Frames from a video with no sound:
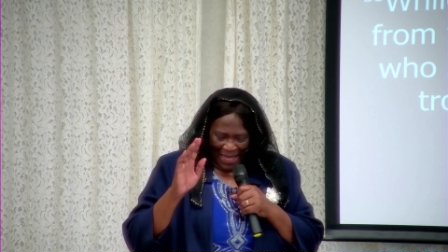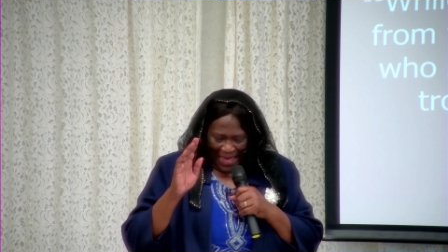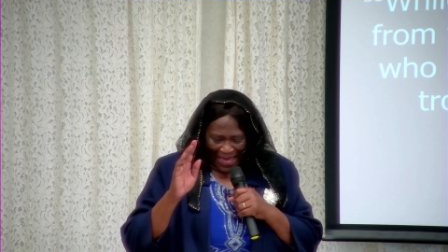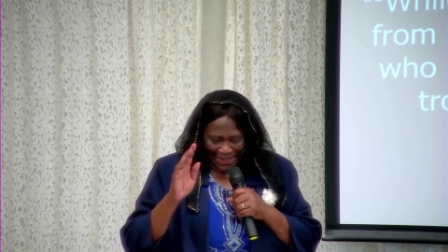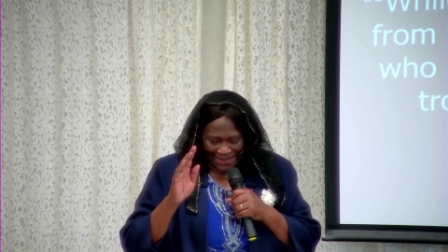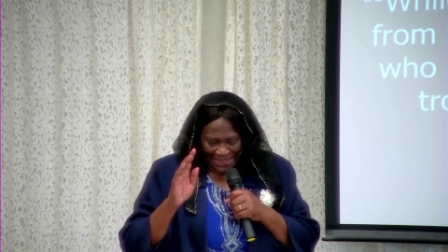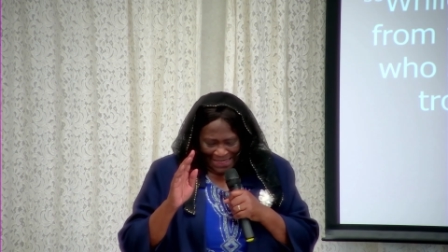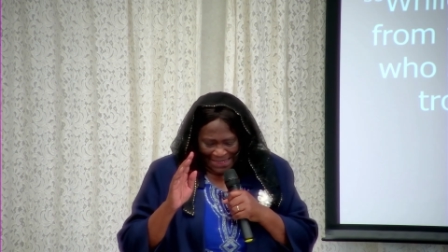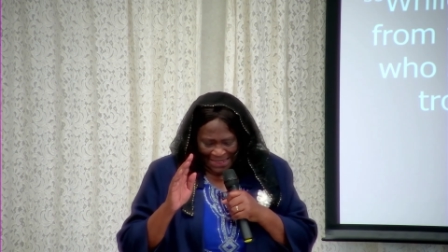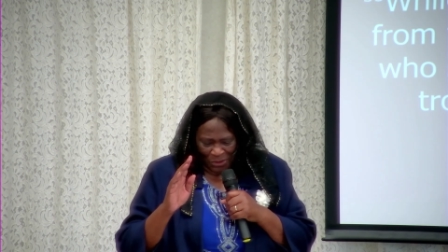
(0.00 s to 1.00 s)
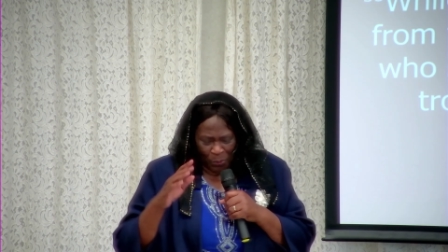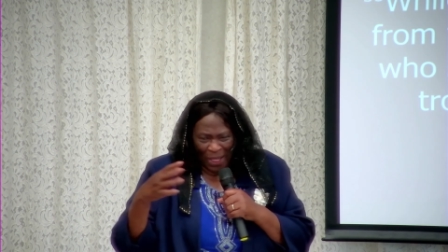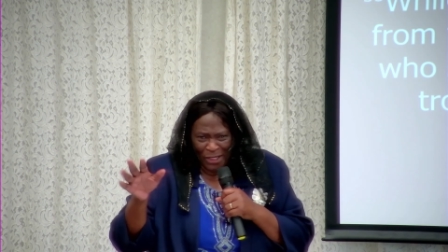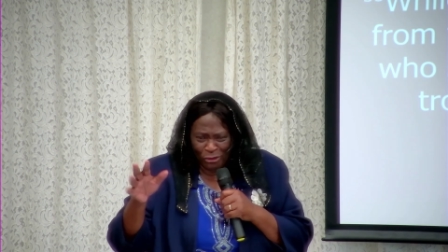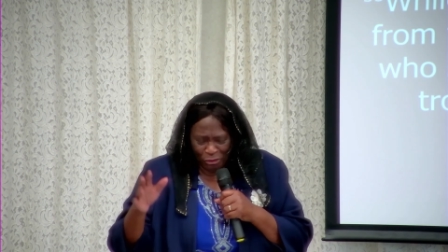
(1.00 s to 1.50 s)
And he says, Why
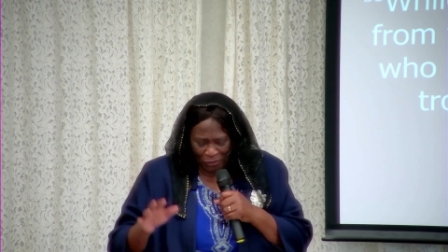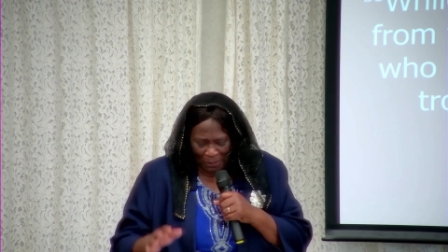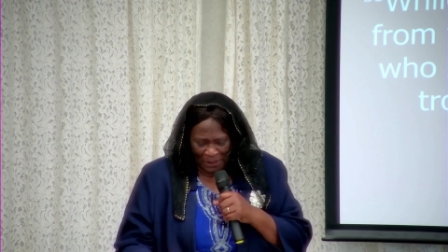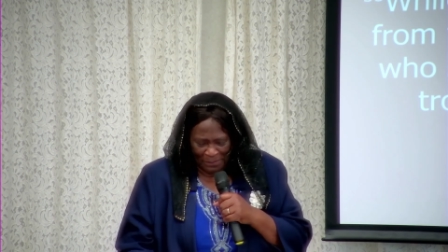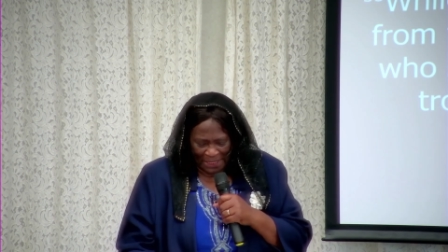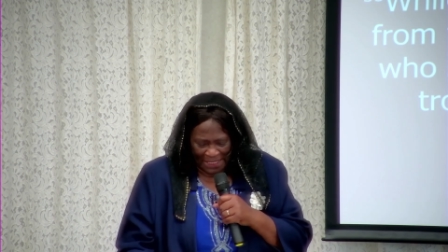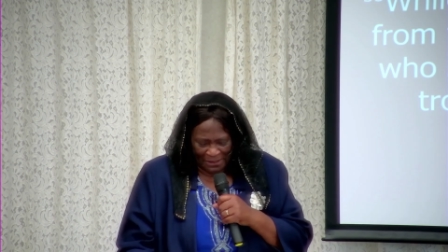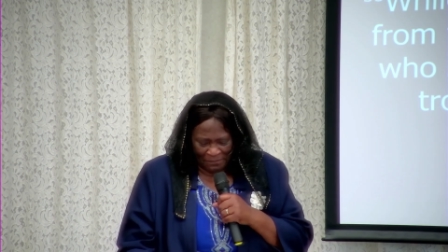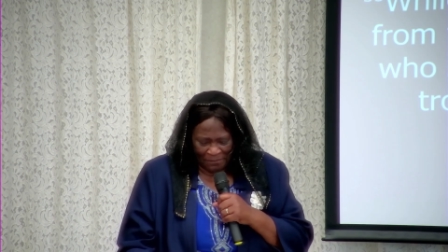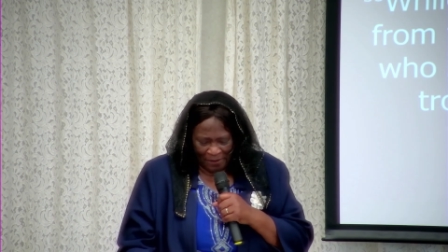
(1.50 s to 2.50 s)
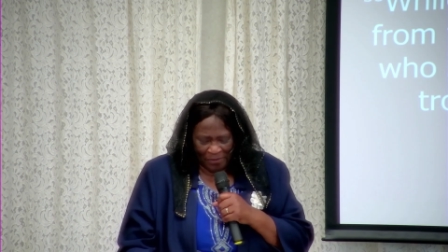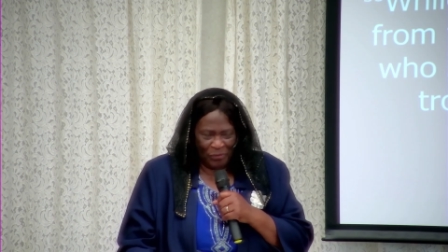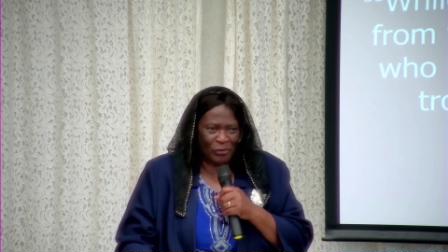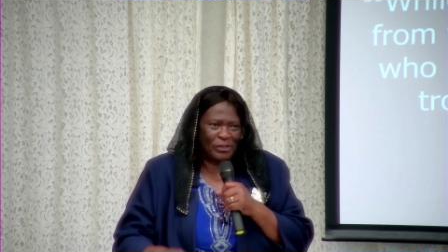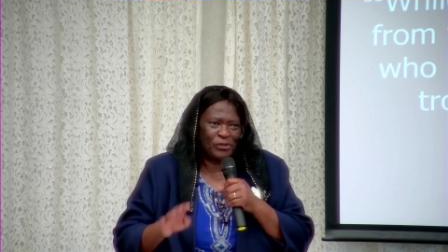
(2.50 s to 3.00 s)
are you troubling him any further?
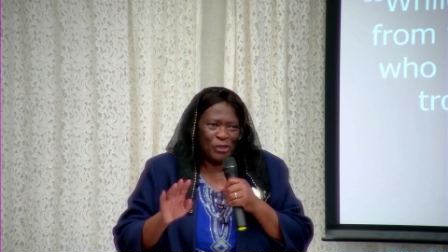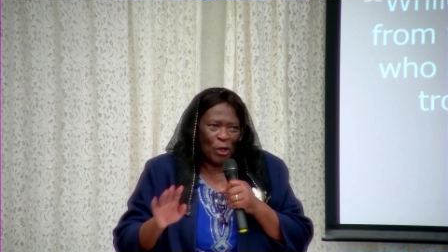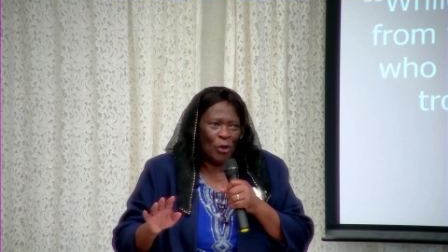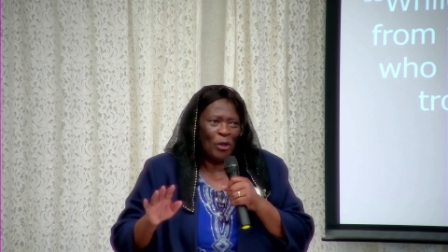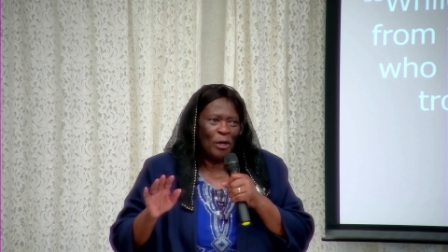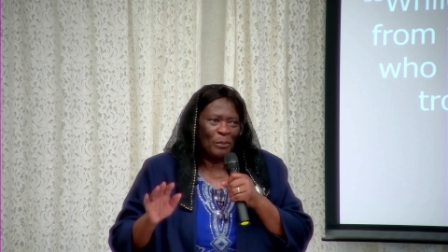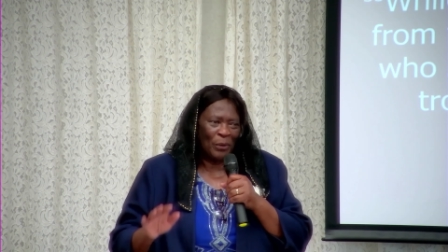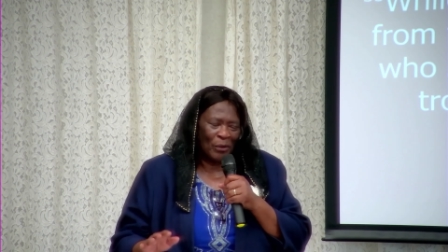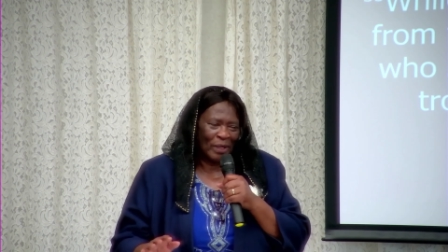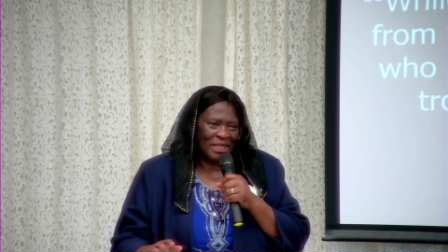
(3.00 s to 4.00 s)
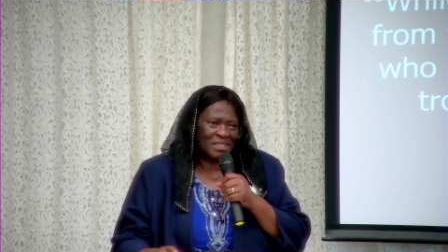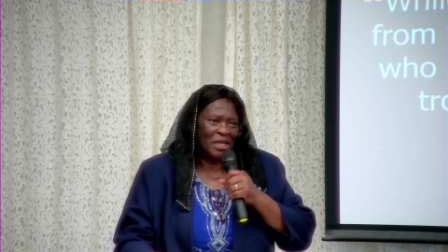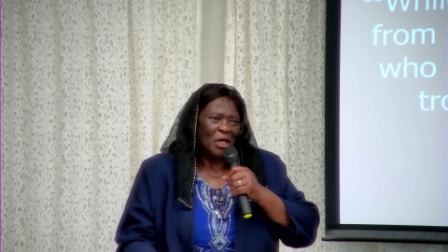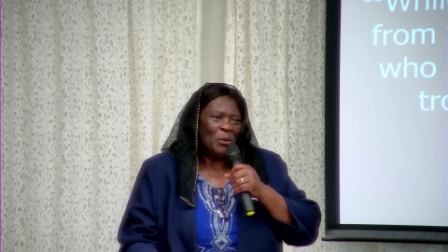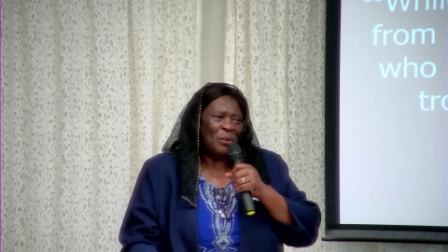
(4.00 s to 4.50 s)
There is no point.
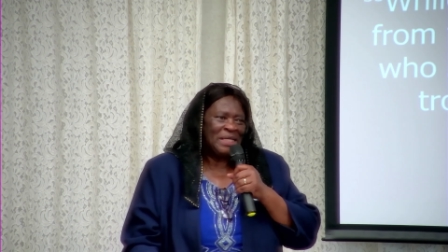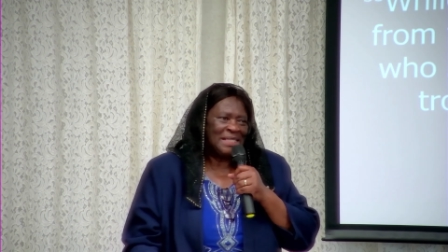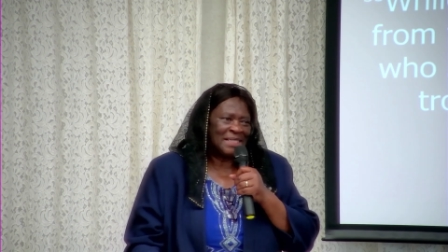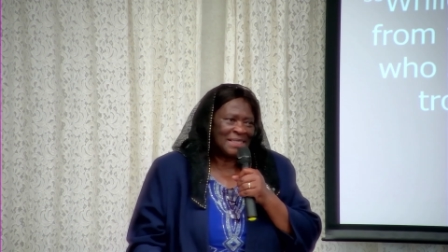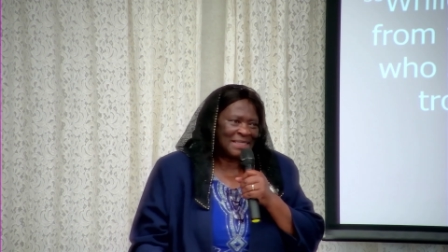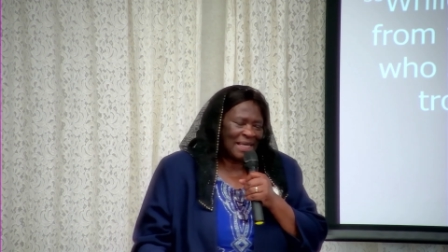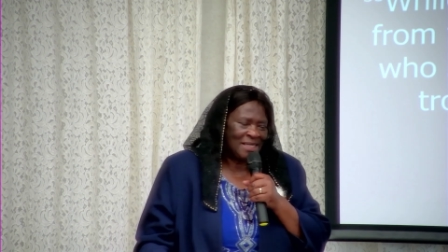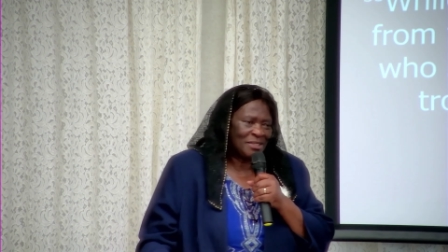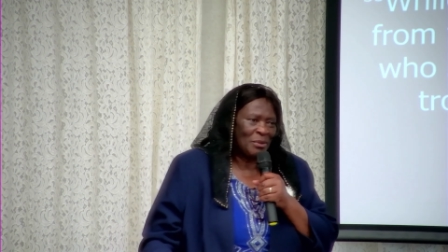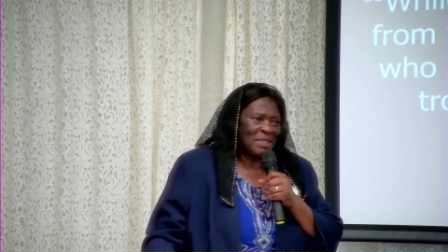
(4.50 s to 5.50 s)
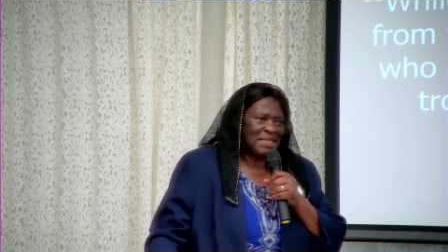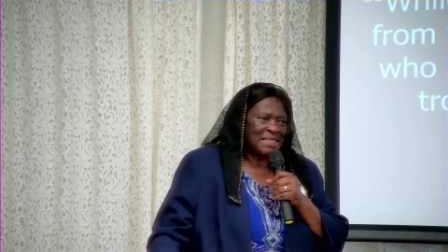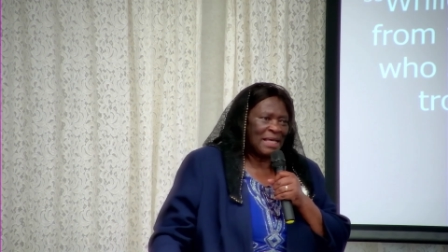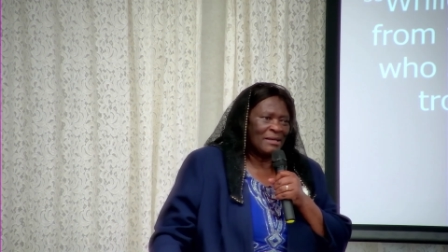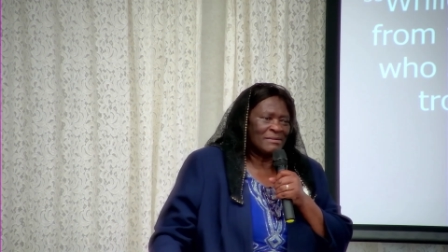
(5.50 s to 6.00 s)
We need to say to
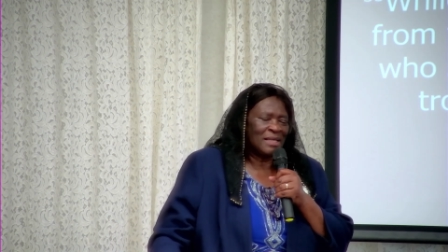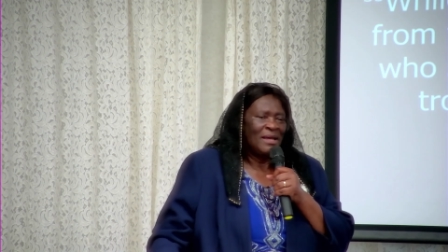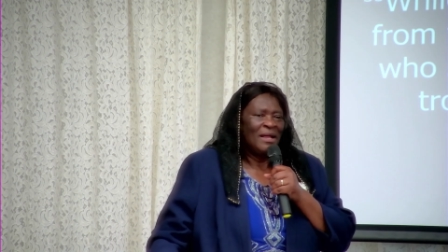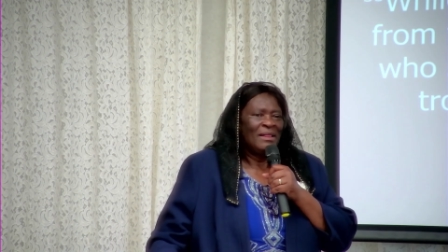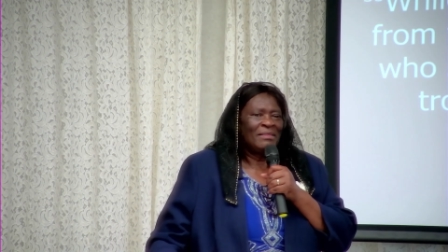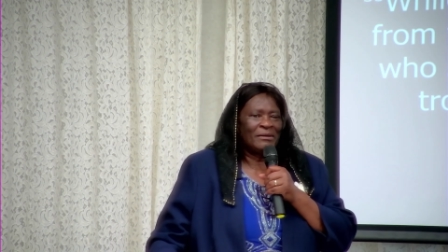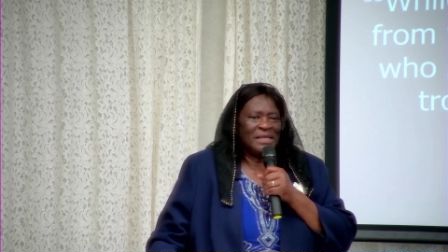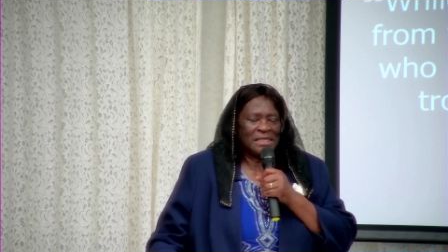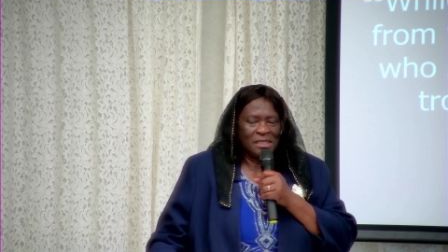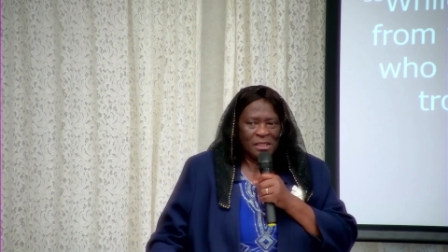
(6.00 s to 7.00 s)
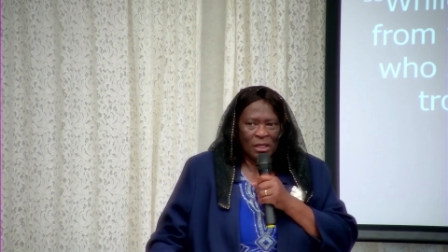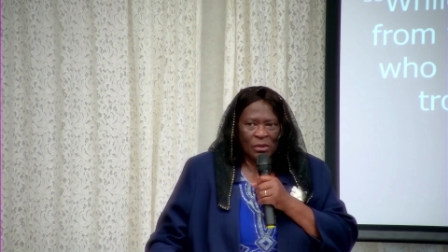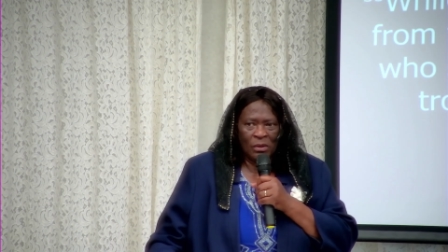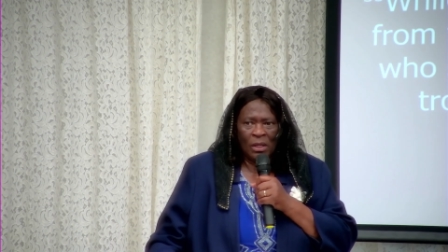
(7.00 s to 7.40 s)
ourselves, There is no